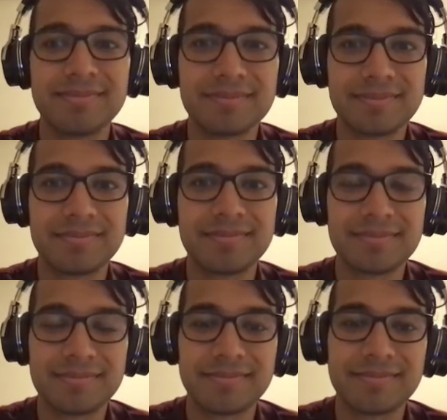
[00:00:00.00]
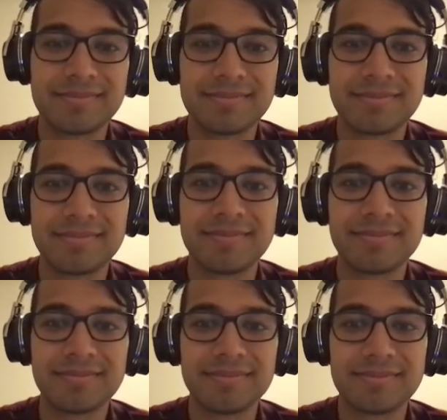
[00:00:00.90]

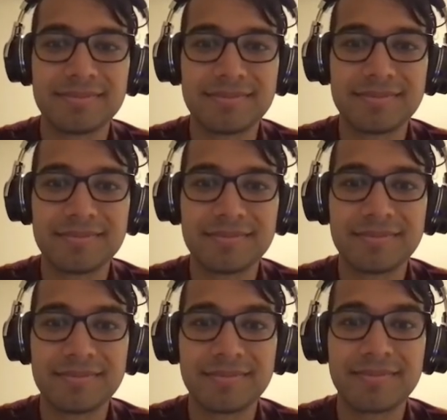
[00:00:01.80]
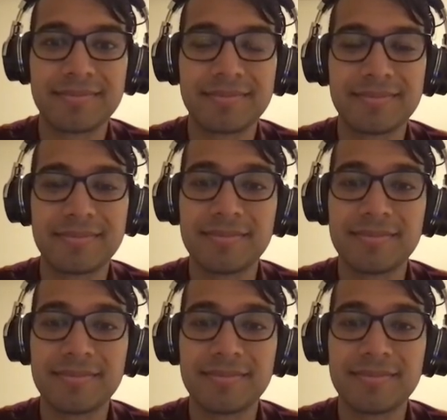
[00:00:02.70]
No words are spoken by the person on screen.